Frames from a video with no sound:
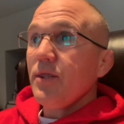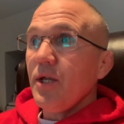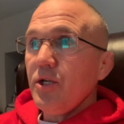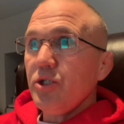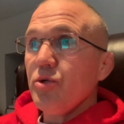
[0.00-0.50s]

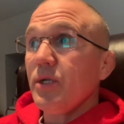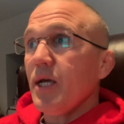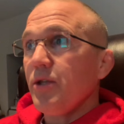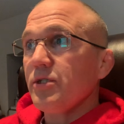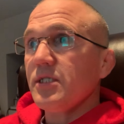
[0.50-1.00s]
Then you do
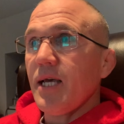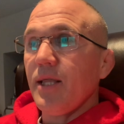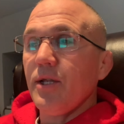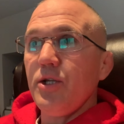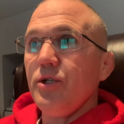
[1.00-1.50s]
another set,
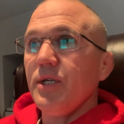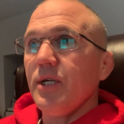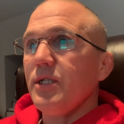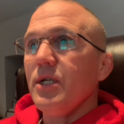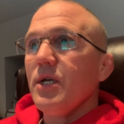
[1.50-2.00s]
and then you
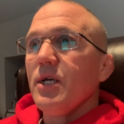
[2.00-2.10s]
did